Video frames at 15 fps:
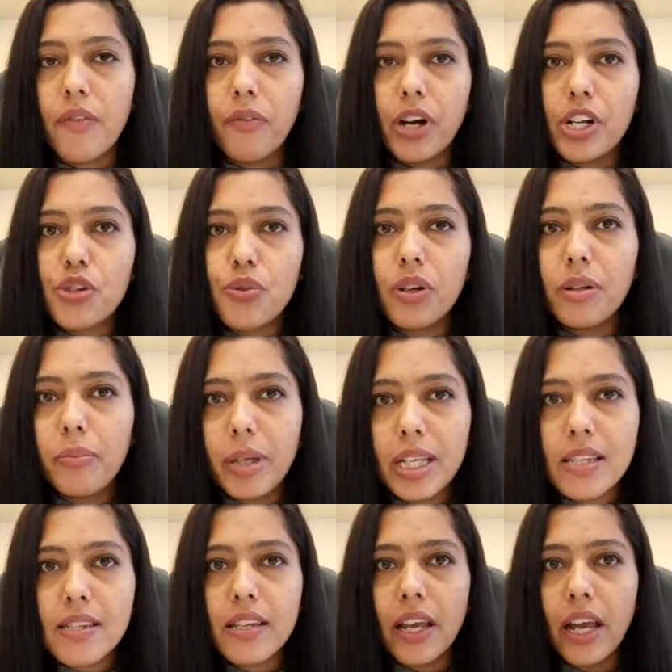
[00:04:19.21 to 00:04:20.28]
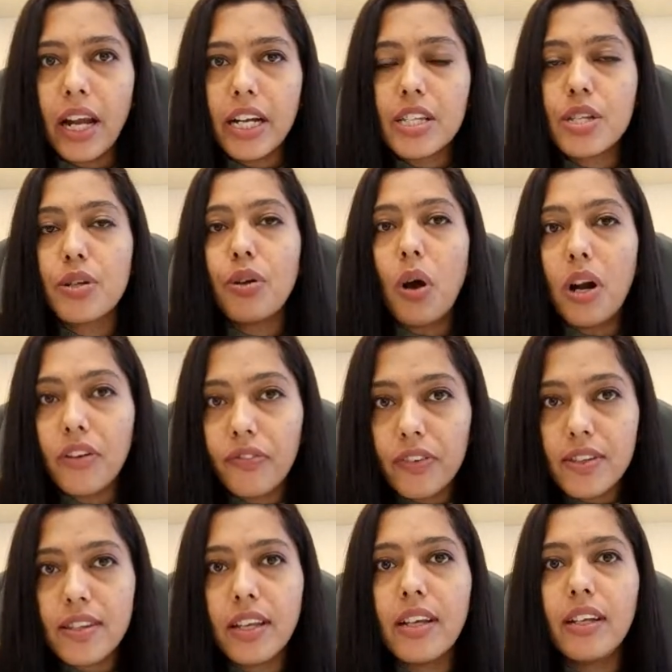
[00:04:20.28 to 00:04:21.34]
Virtual means it's not
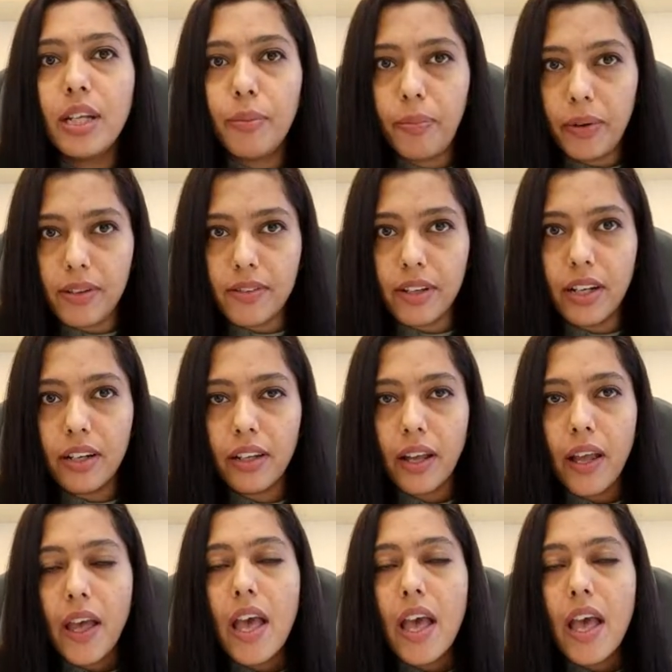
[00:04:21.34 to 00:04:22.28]
physically present,